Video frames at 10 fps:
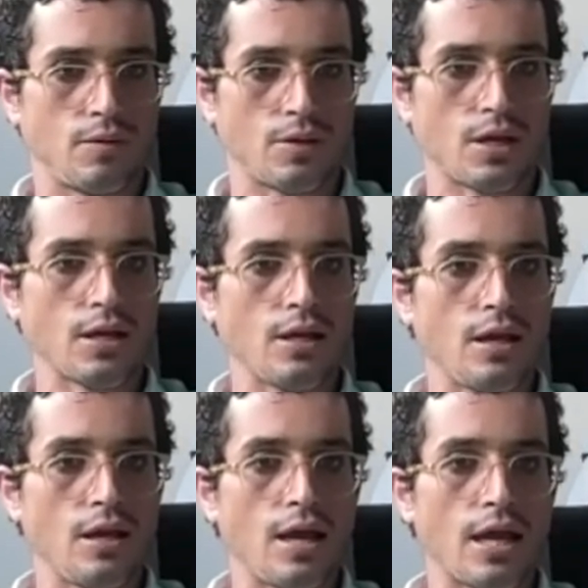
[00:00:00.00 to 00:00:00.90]
Okay,
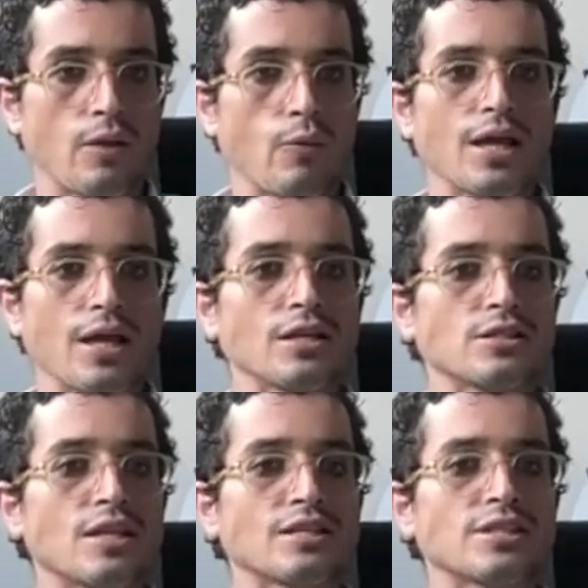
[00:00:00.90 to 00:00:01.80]
and when
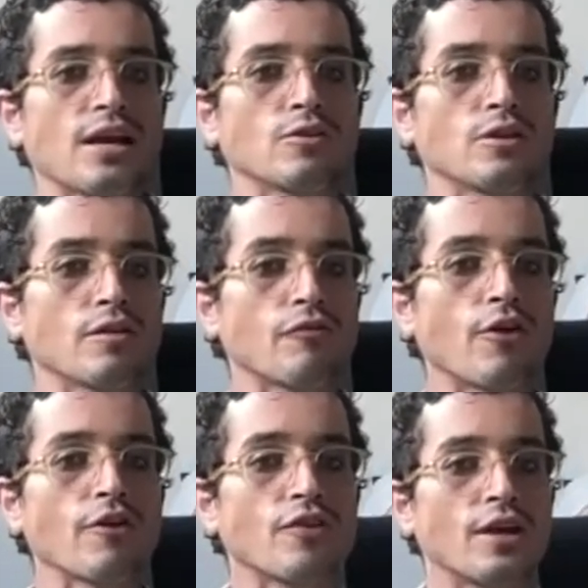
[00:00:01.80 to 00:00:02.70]
it's the second and the
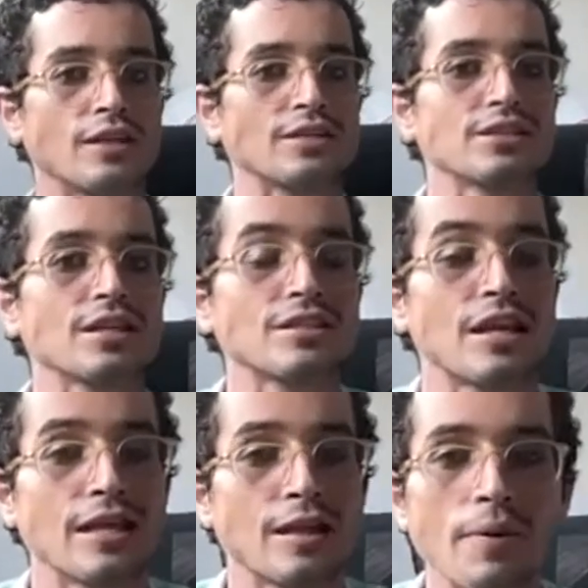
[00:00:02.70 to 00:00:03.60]
fourth and the sixth,
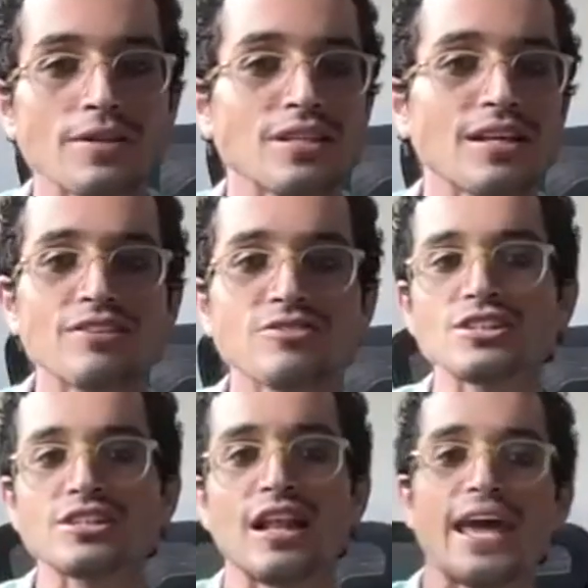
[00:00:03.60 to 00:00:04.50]
the person can
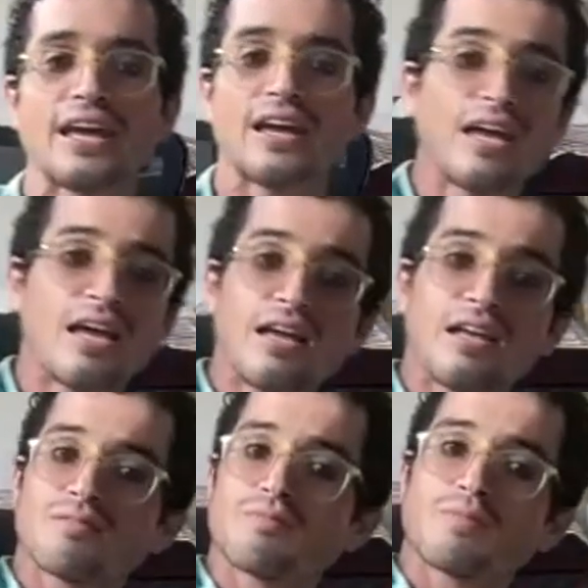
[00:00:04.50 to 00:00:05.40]
just like
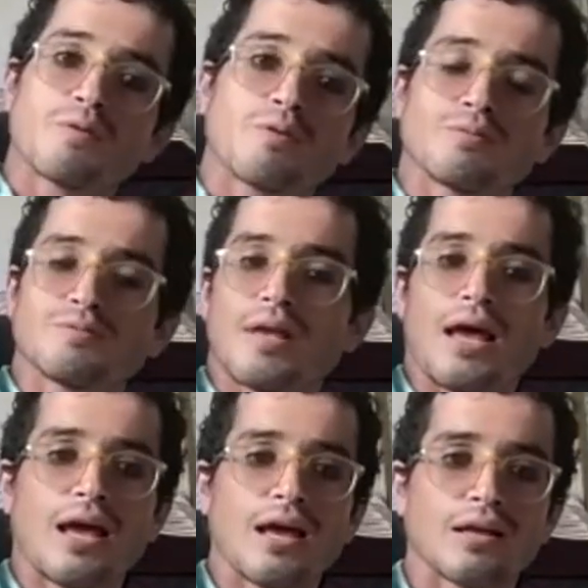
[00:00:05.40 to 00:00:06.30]

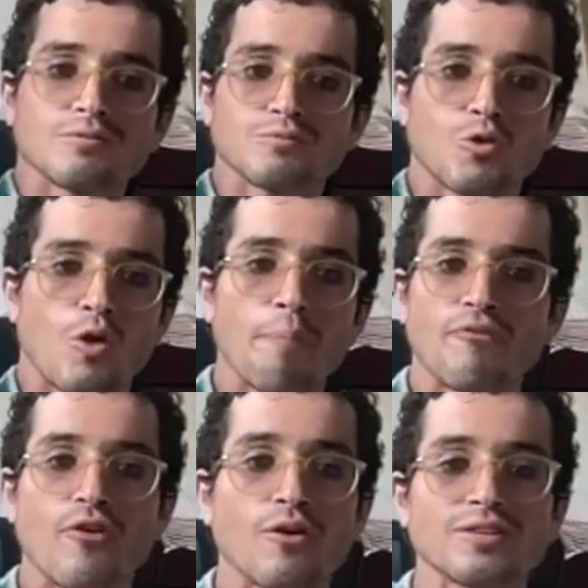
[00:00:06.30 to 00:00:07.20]
um,
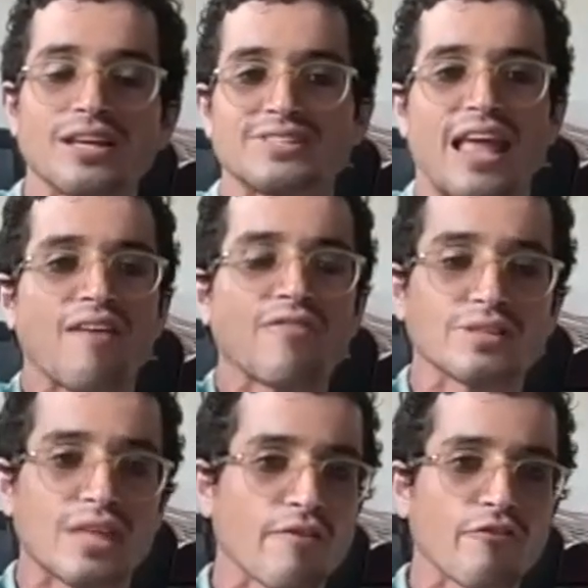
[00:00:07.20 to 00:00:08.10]
drop from the
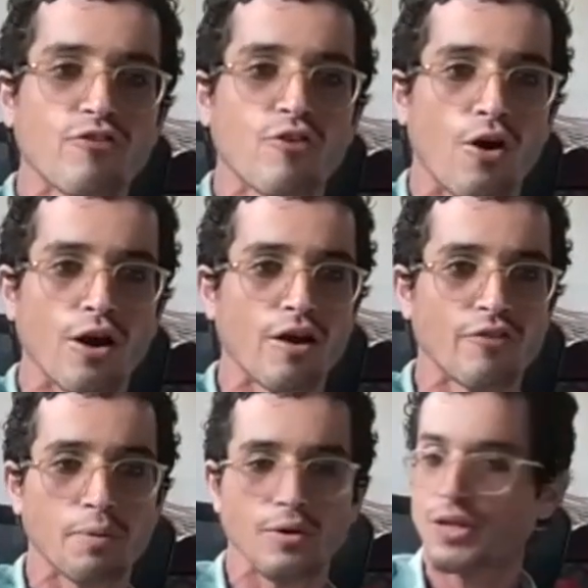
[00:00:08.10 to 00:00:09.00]
10th floor of
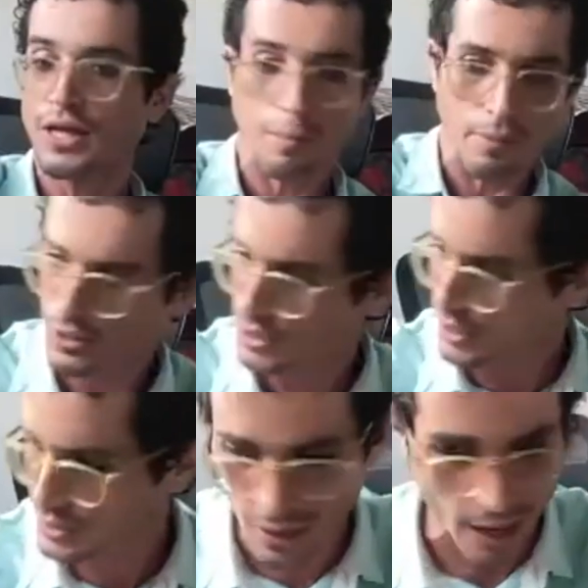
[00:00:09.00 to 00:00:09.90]
a building and the person
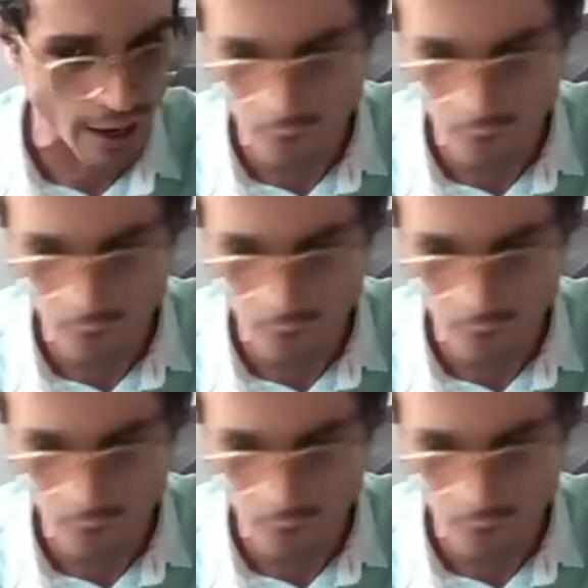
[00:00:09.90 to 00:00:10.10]
doesn't die.